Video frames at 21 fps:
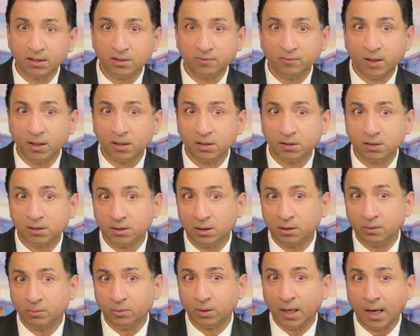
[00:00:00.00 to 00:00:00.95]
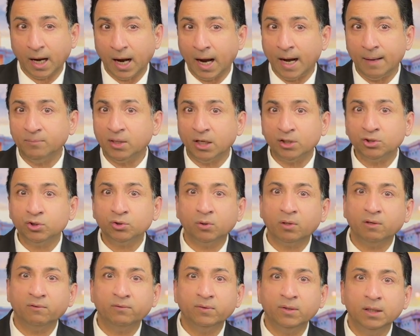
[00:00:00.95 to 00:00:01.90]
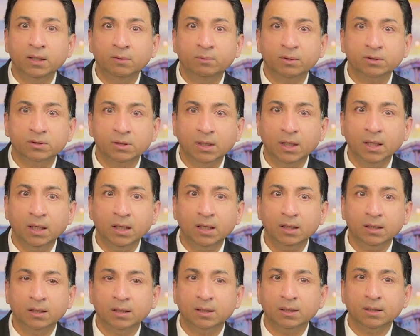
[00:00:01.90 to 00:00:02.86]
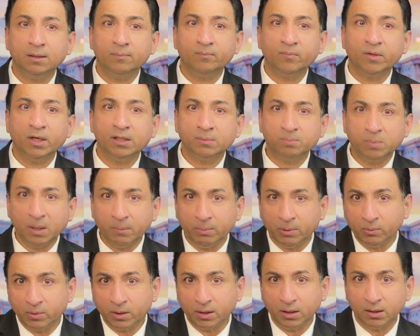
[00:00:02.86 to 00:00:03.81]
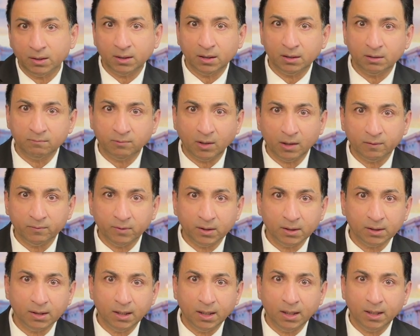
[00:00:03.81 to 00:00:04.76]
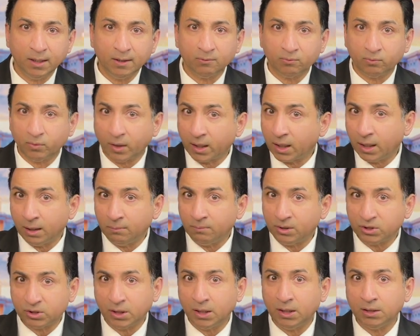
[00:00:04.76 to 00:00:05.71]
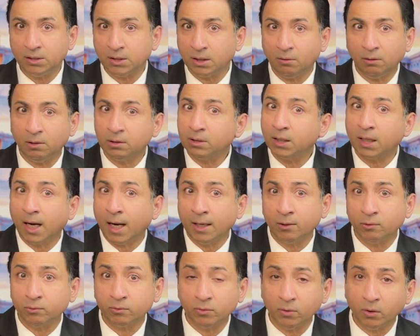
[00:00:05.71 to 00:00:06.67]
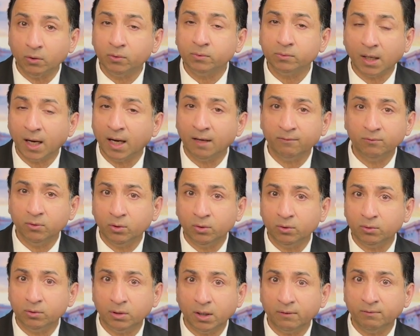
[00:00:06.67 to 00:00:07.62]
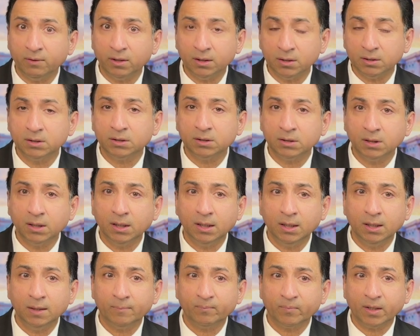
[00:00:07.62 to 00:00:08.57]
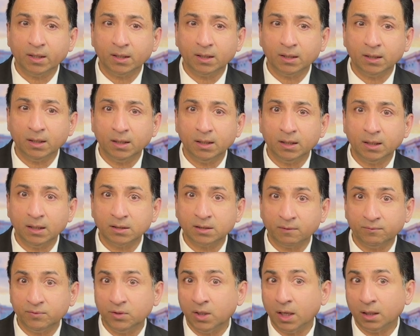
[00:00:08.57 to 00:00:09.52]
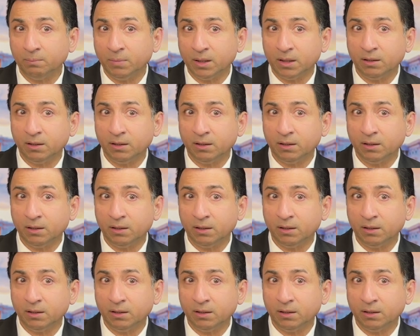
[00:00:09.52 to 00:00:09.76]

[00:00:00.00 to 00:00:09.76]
As far as I'm not sure if his people were involved in rigging machines and all that. I don't know. I have no evidence as of yet.